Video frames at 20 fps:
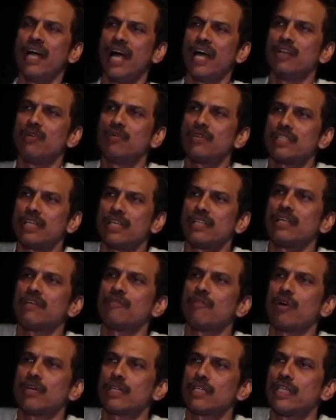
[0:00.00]
And you would say that
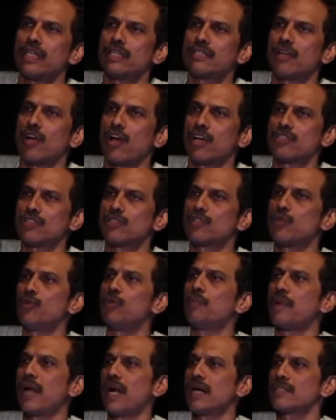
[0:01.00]
water that is lost
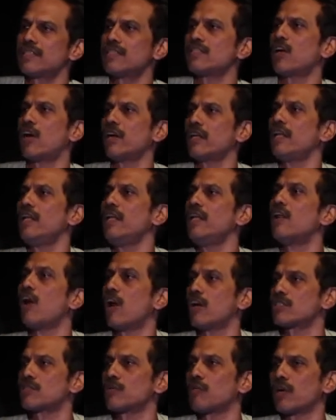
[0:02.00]
through plants is not really
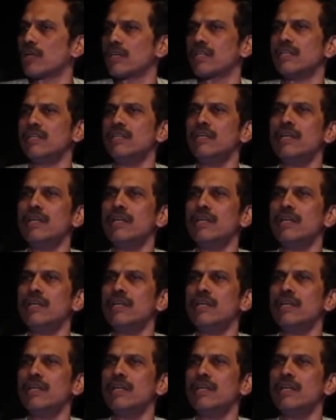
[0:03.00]
lost water.